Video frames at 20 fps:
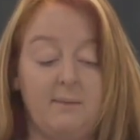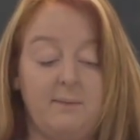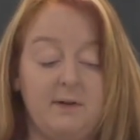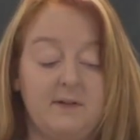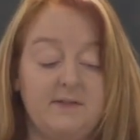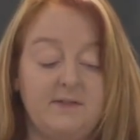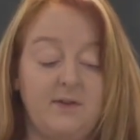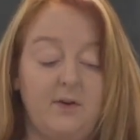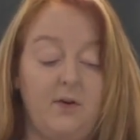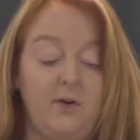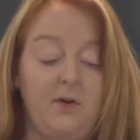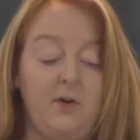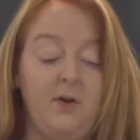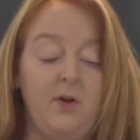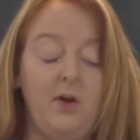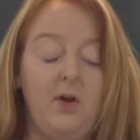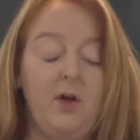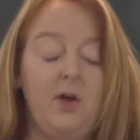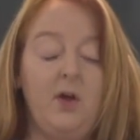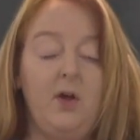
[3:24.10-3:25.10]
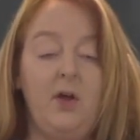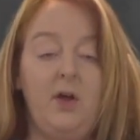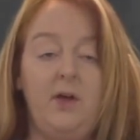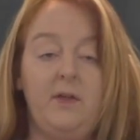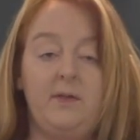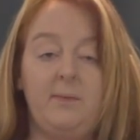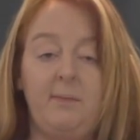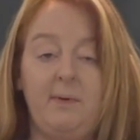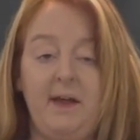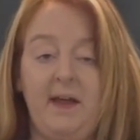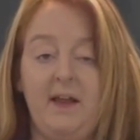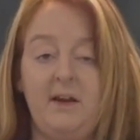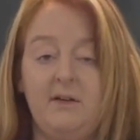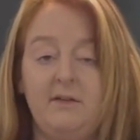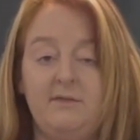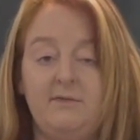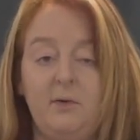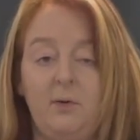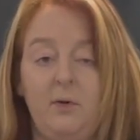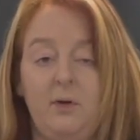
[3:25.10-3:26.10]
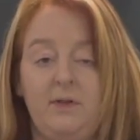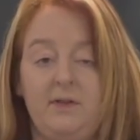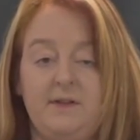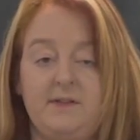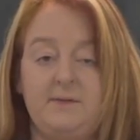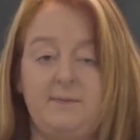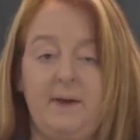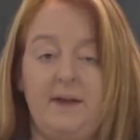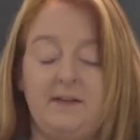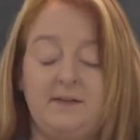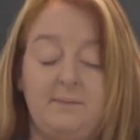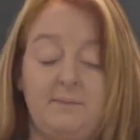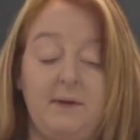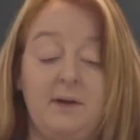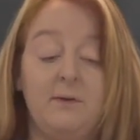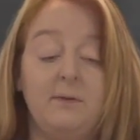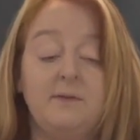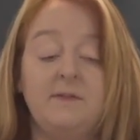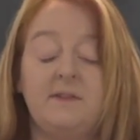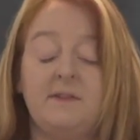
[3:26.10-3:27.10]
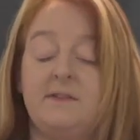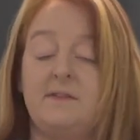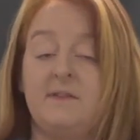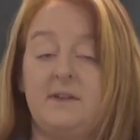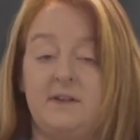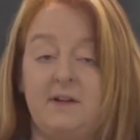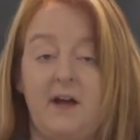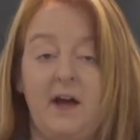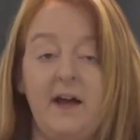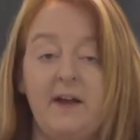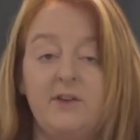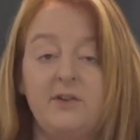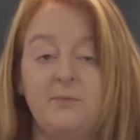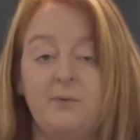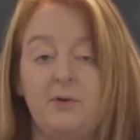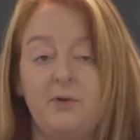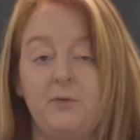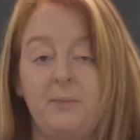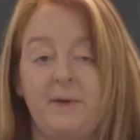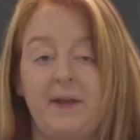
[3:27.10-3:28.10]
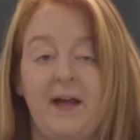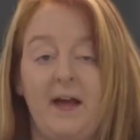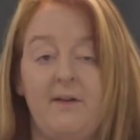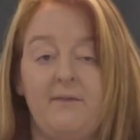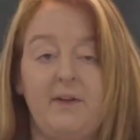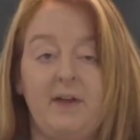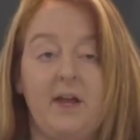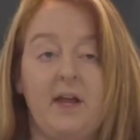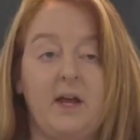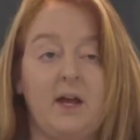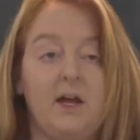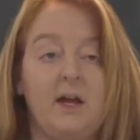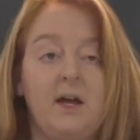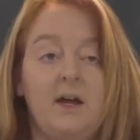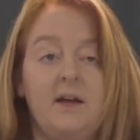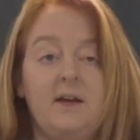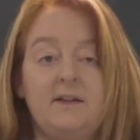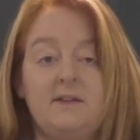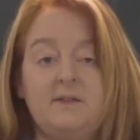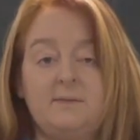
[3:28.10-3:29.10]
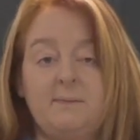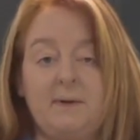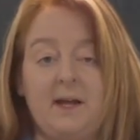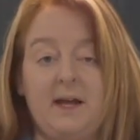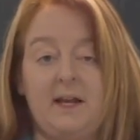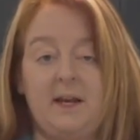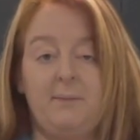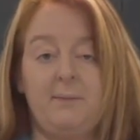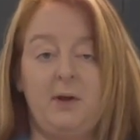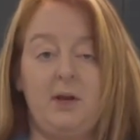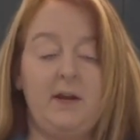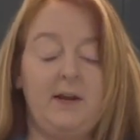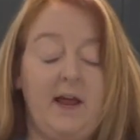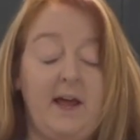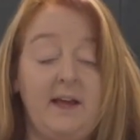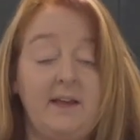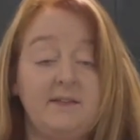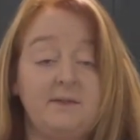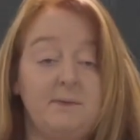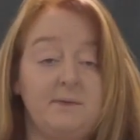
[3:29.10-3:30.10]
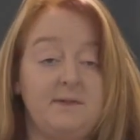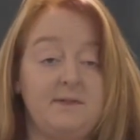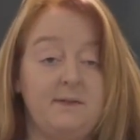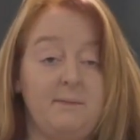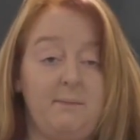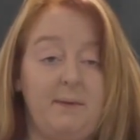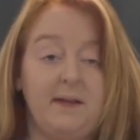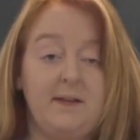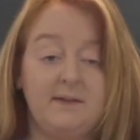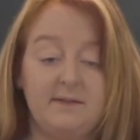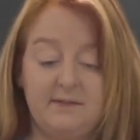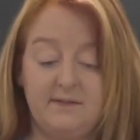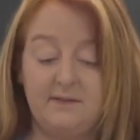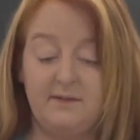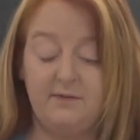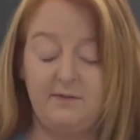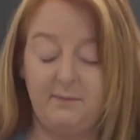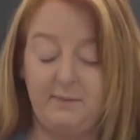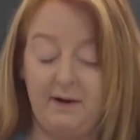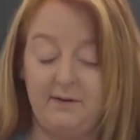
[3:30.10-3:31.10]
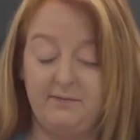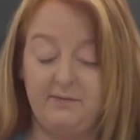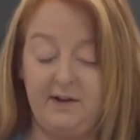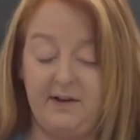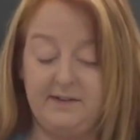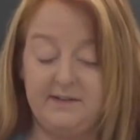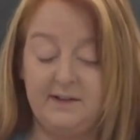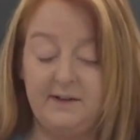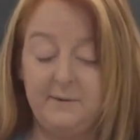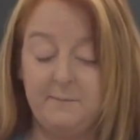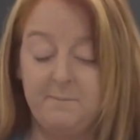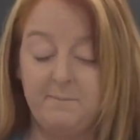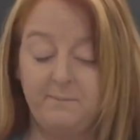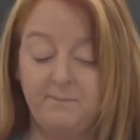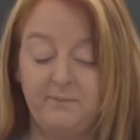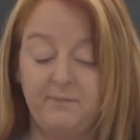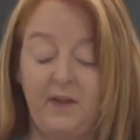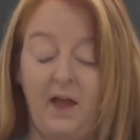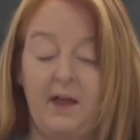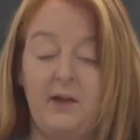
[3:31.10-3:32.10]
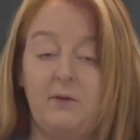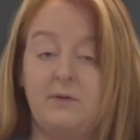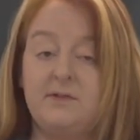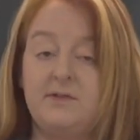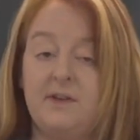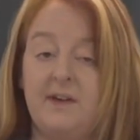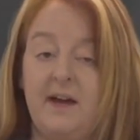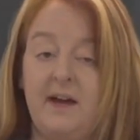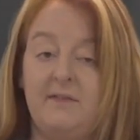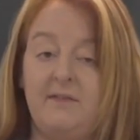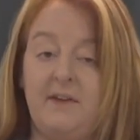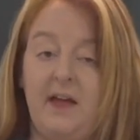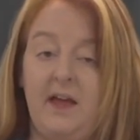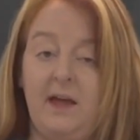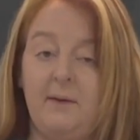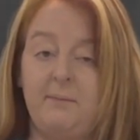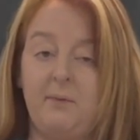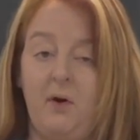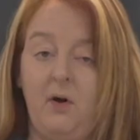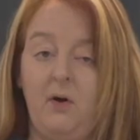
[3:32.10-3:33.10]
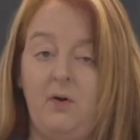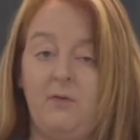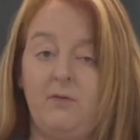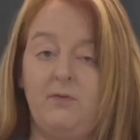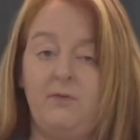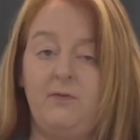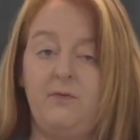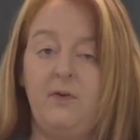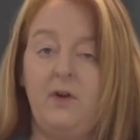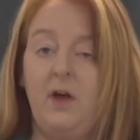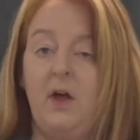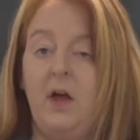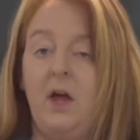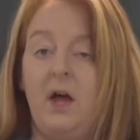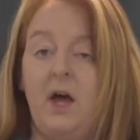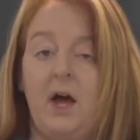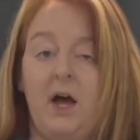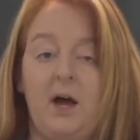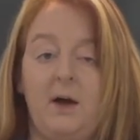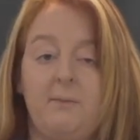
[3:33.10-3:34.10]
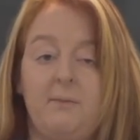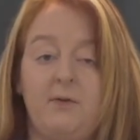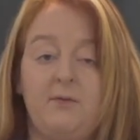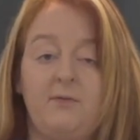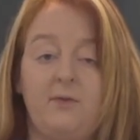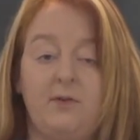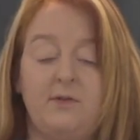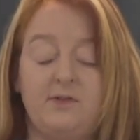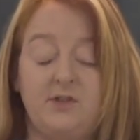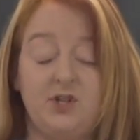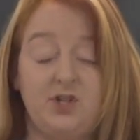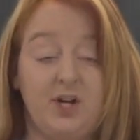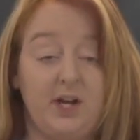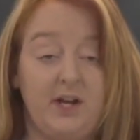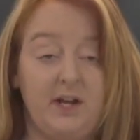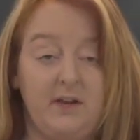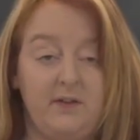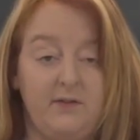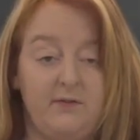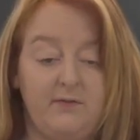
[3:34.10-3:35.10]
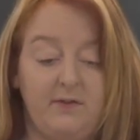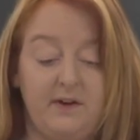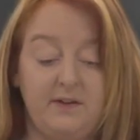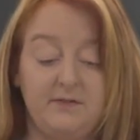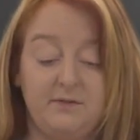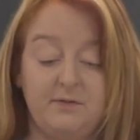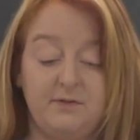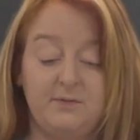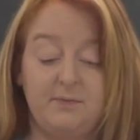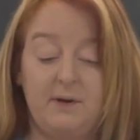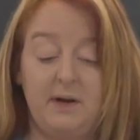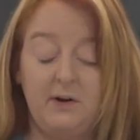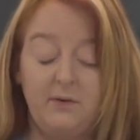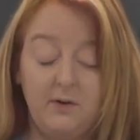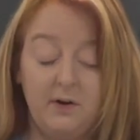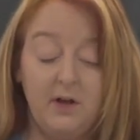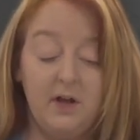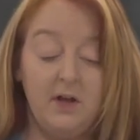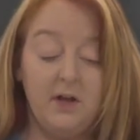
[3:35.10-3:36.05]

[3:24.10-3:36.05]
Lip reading: So the plan for this week's meals is tonight we will be having spaghetti bolognese with some mince from our freezer. I also have a heap of frozen chicken in the freezer as well.